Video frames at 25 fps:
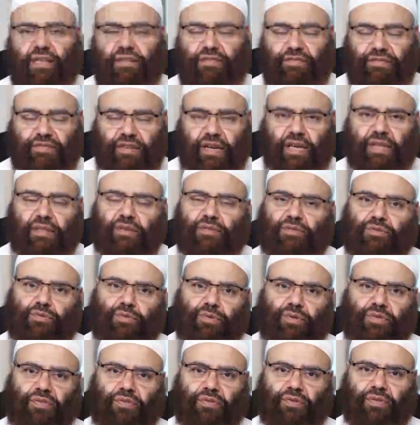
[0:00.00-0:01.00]
convey the
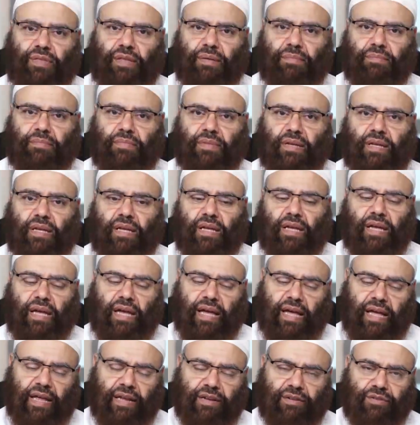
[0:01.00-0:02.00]
truth to them
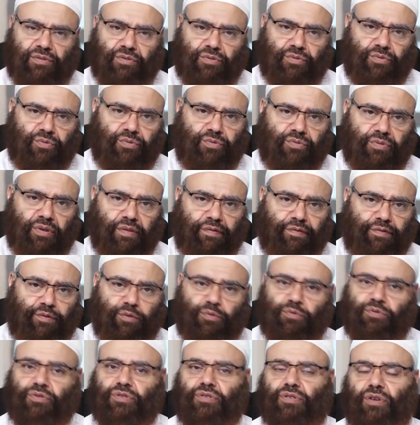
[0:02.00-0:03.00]
and to
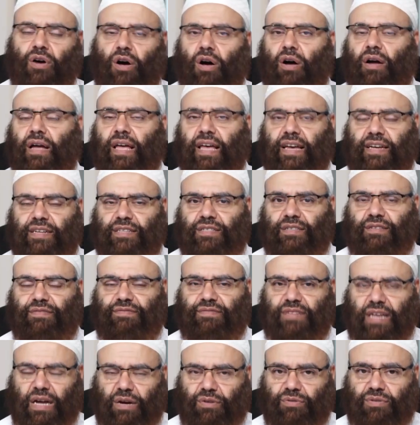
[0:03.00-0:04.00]
refute all kinds
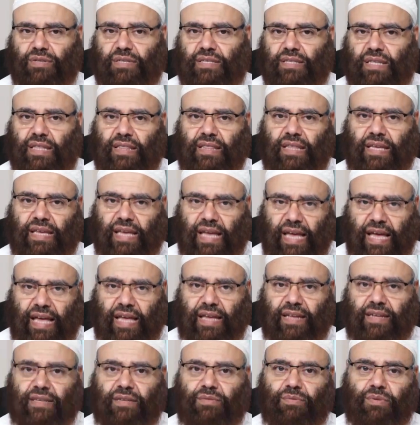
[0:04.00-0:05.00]
of doubts that they
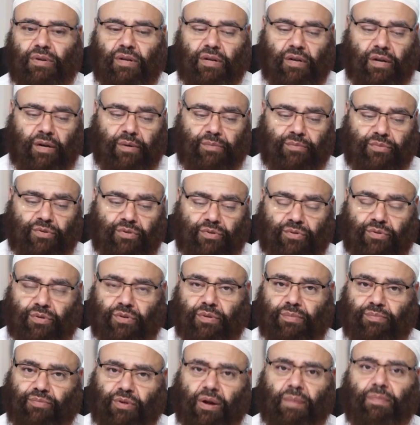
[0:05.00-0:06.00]
had when it comes to
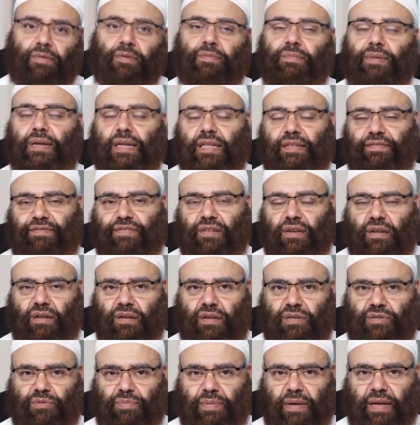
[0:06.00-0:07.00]
the proper belief in
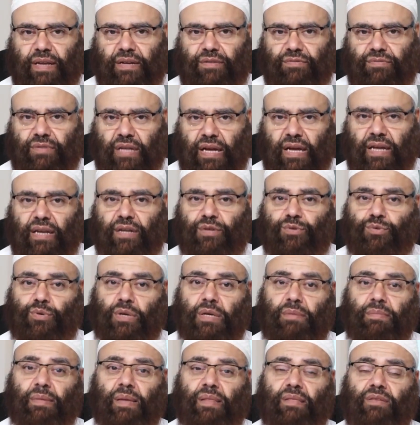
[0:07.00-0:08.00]
Allah subhanahu wa ta'ala. So
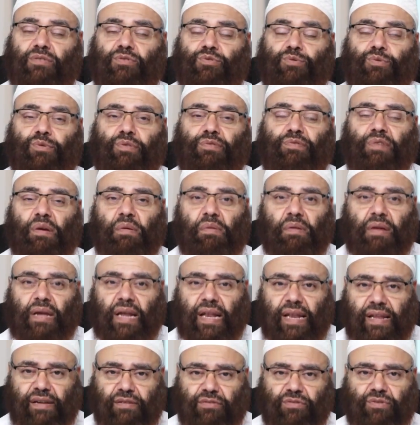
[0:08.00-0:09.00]
he made the truth very
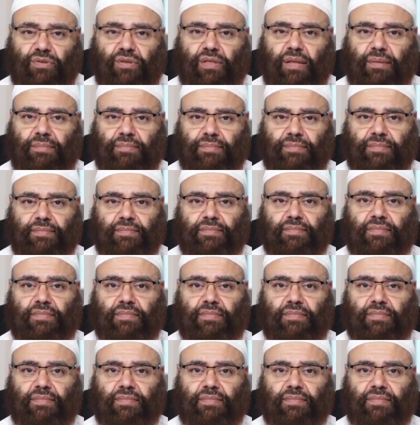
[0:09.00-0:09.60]
clear to them,